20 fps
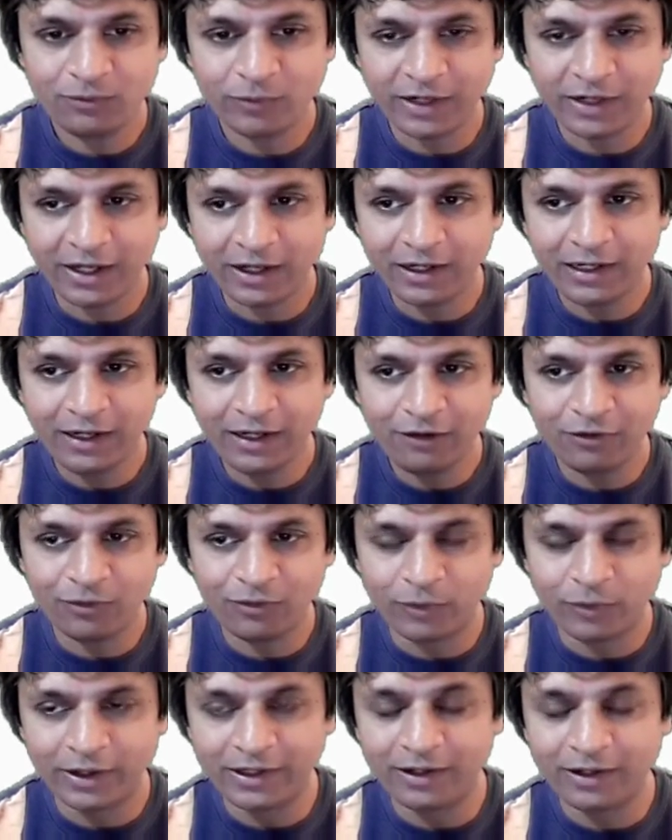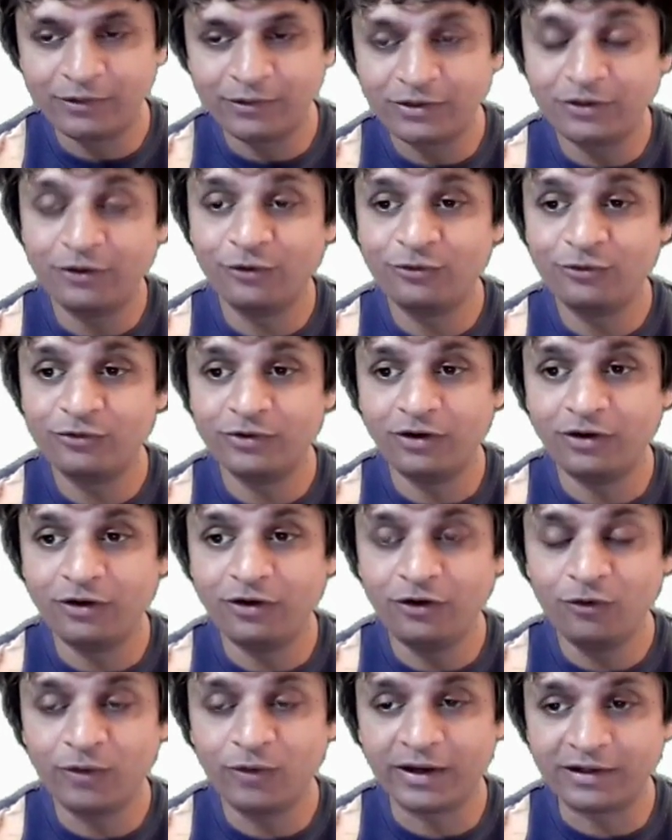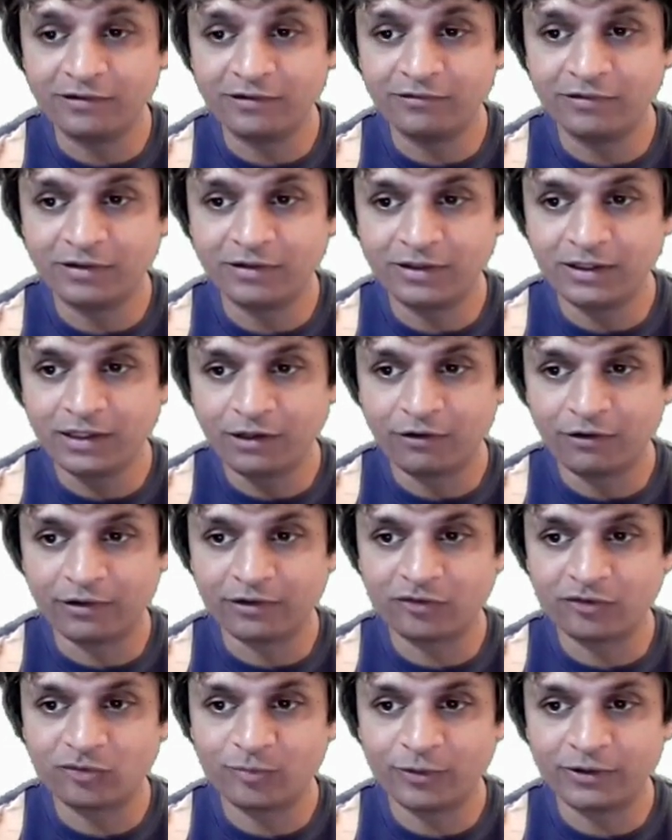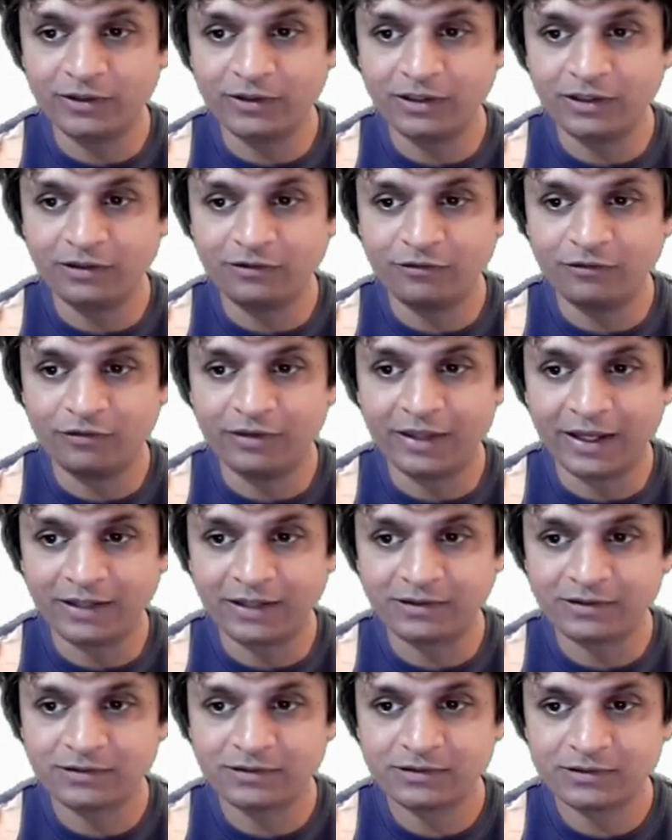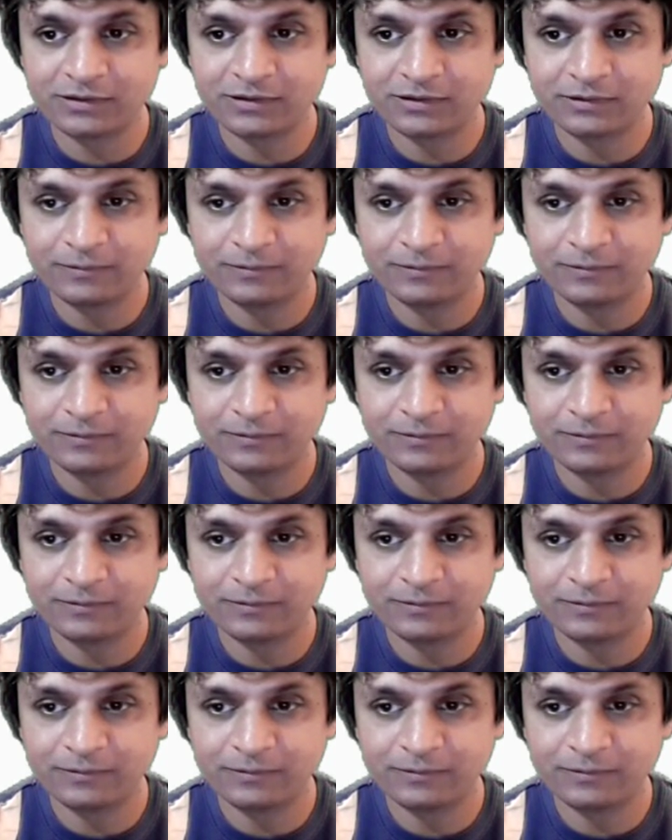when I click on one, I want to go to a new activity corresponding to that